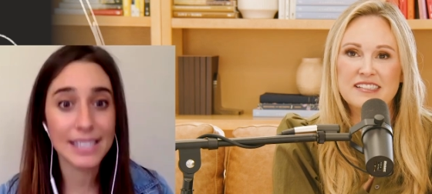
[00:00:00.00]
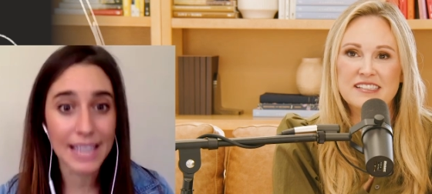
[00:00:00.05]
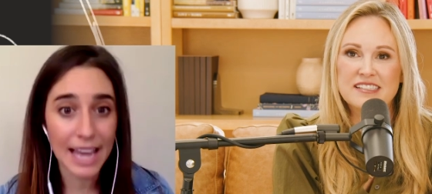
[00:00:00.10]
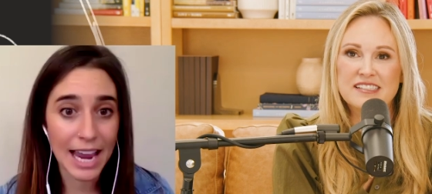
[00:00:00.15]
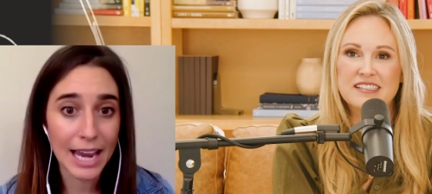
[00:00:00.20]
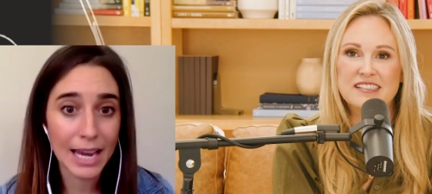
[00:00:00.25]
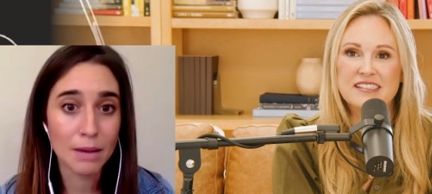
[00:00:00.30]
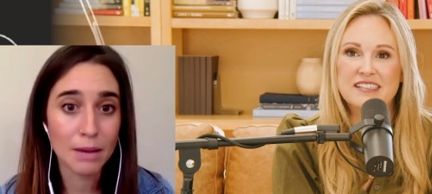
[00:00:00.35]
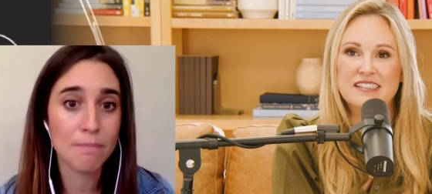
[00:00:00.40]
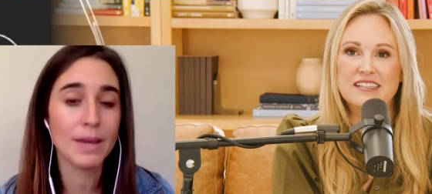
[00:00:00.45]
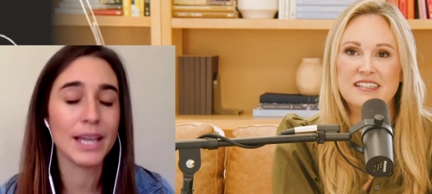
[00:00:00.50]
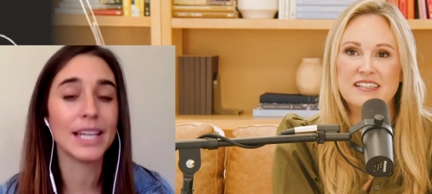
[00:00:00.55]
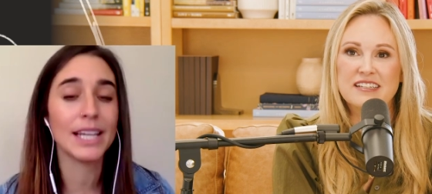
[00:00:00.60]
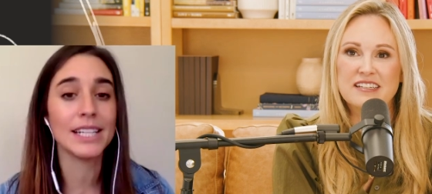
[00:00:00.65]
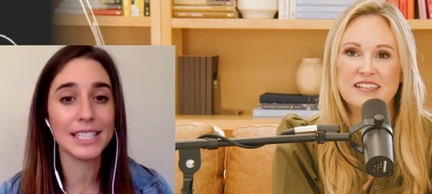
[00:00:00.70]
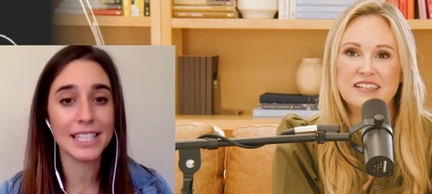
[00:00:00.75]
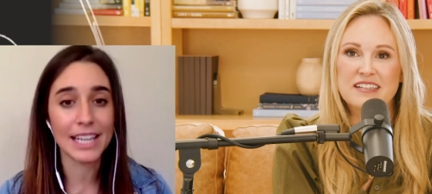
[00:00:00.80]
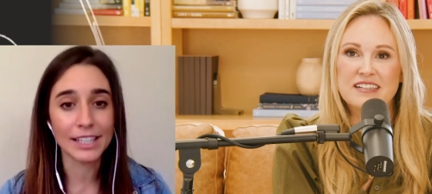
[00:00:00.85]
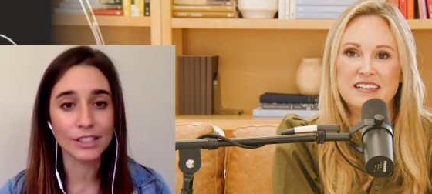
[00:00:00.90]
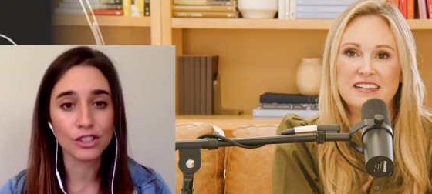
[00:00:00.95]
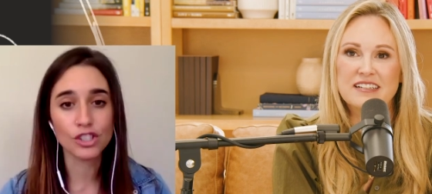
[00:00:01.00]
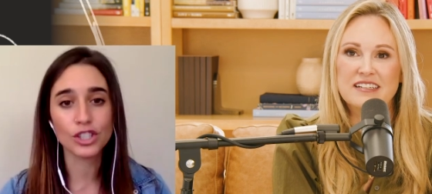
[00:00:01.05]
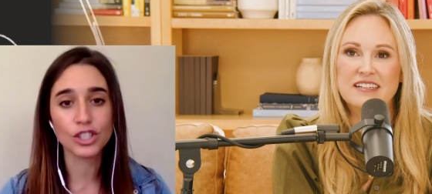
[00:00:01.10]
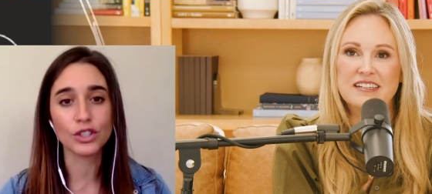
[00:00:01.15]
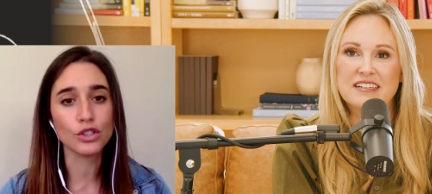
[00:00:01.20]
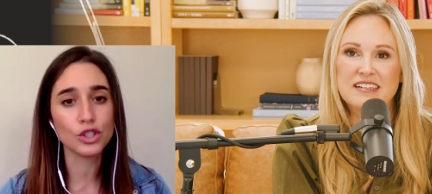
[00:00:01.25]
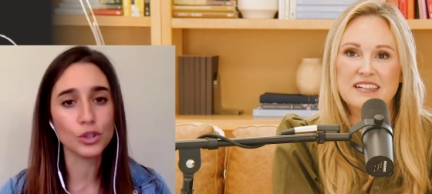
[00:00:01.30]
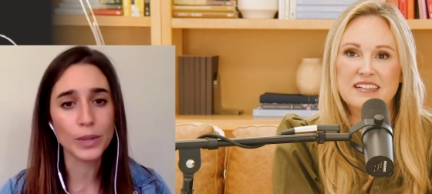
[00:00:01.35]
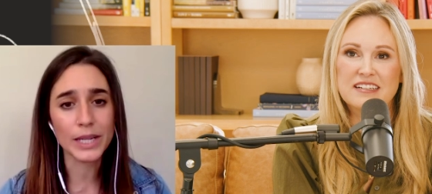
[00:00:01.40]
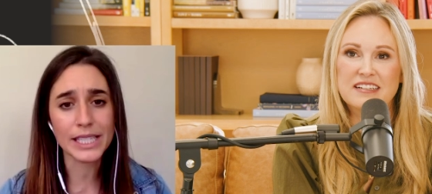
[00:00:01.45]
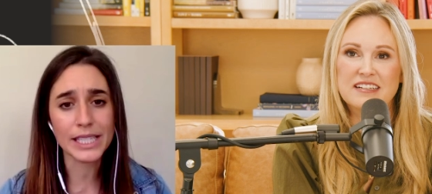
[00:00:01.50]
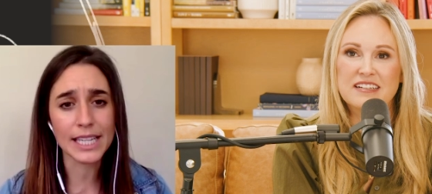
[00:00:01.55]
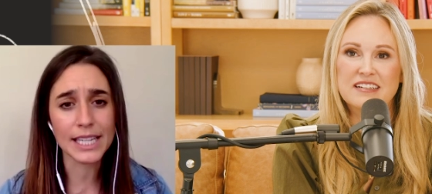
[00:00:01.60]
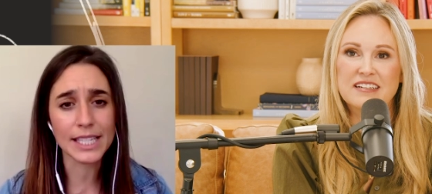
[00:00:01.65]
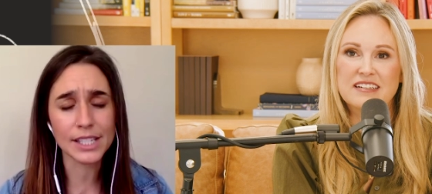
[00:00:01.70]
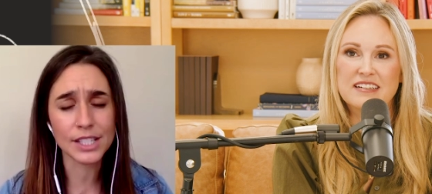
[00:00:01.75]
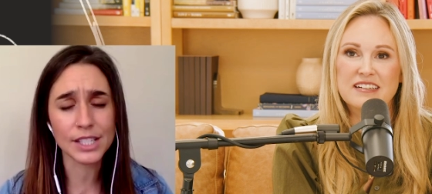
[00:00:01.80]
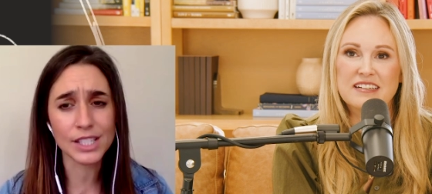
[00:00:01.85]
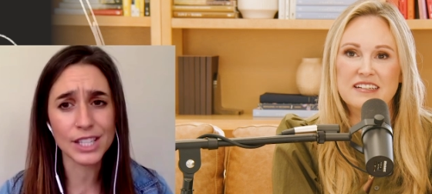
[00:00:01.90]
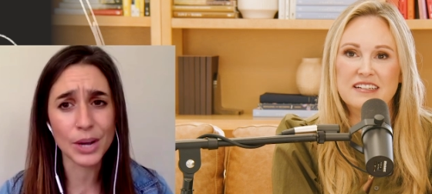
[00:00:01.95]
Speaker 1: same intentional
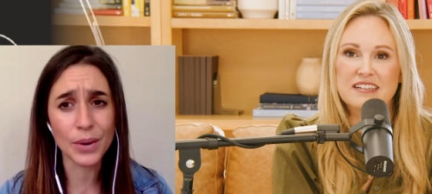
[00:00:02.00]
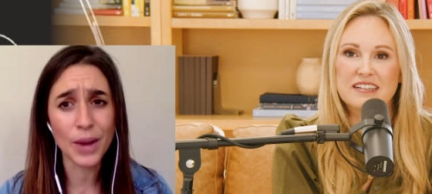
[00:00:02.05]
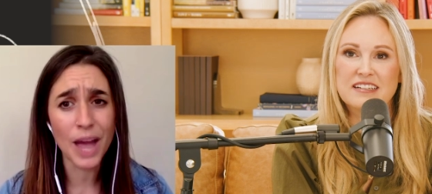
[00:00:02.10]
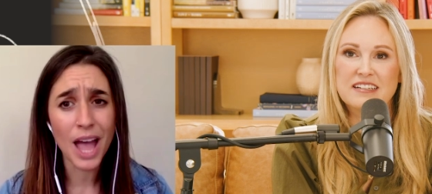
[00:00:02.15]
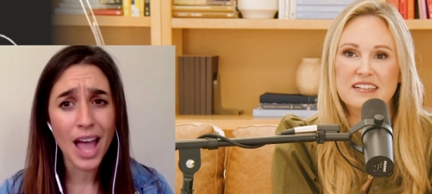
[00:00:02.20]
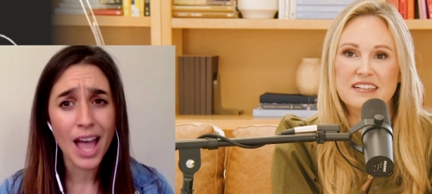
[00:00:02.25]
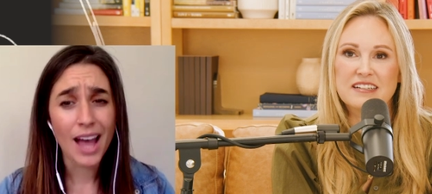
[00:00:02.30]
choices and so